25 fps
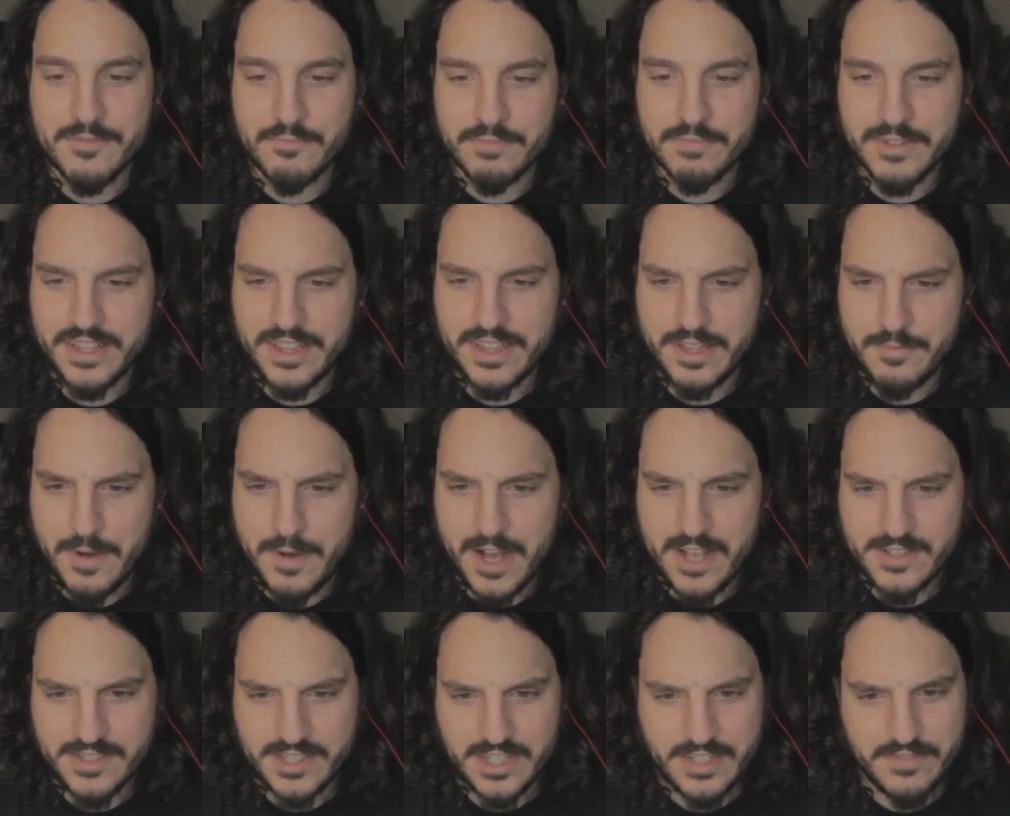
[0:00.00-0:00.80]
completely
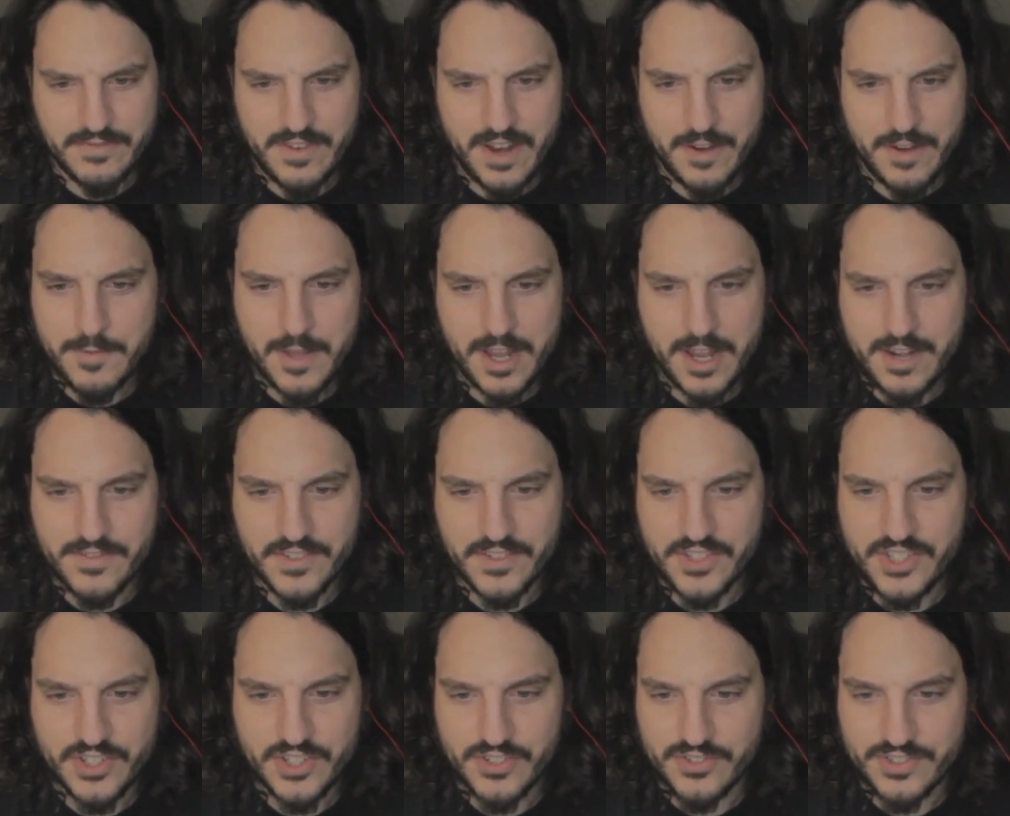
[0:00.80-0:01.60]
positive, I'm not
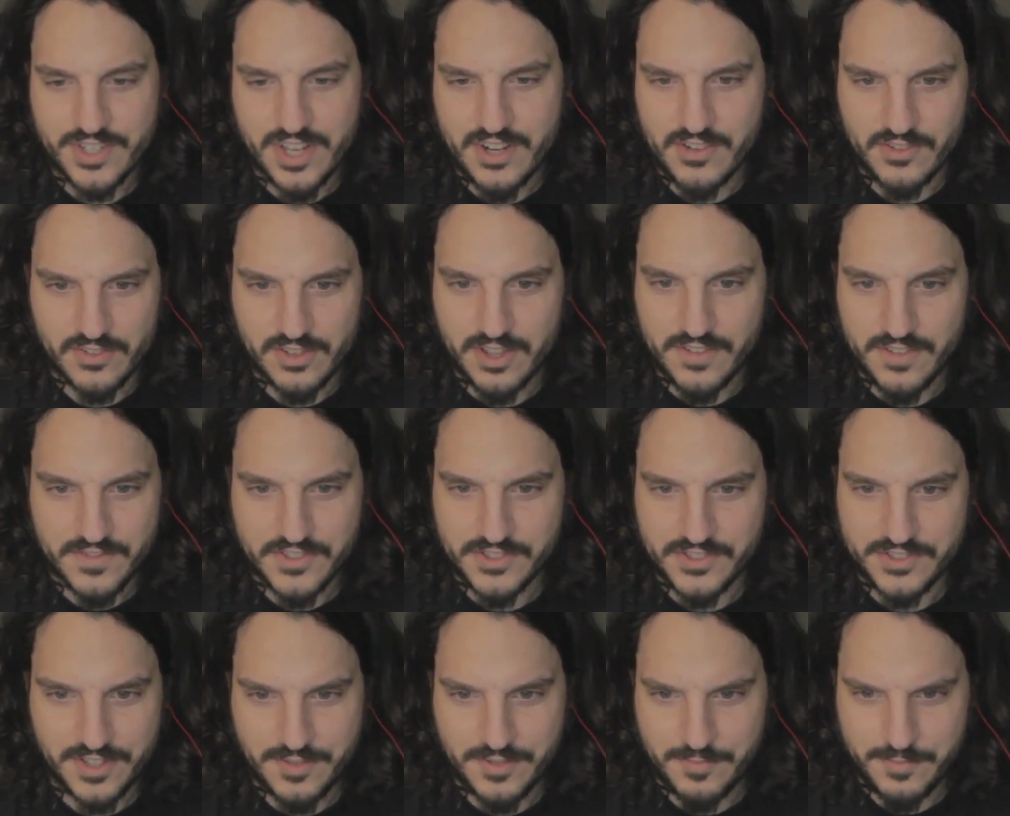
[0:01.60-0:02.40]
even sure Donald
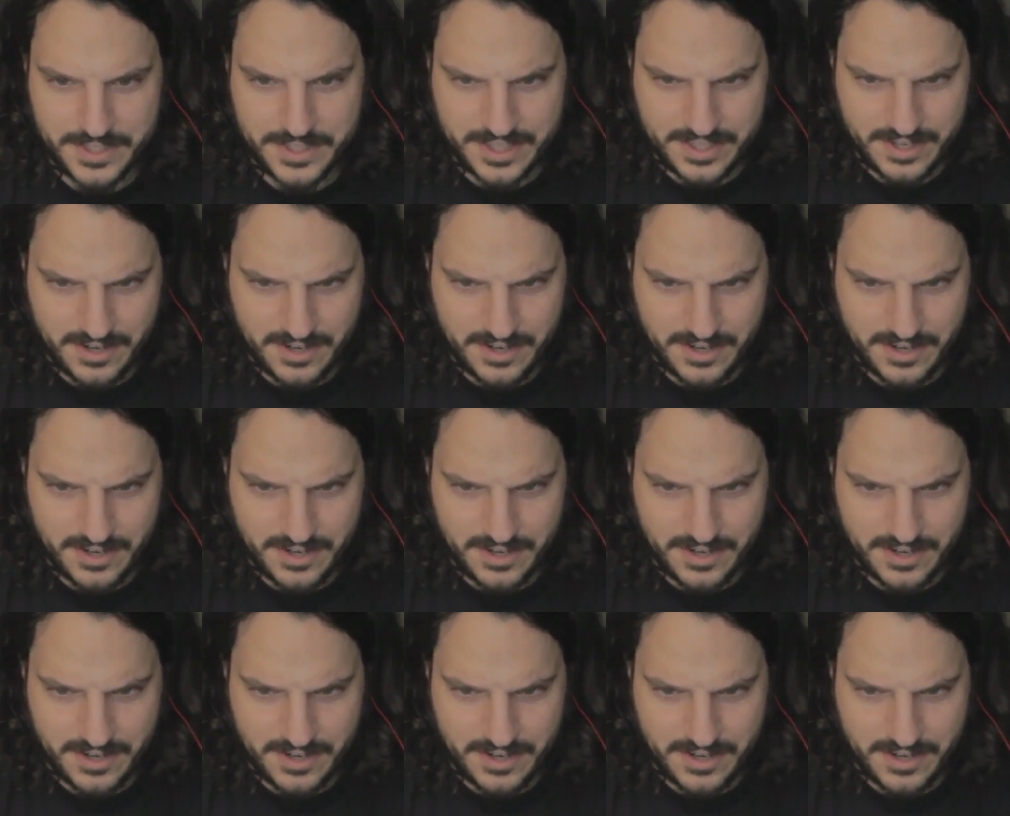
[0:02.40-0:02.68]
Glover's gonna be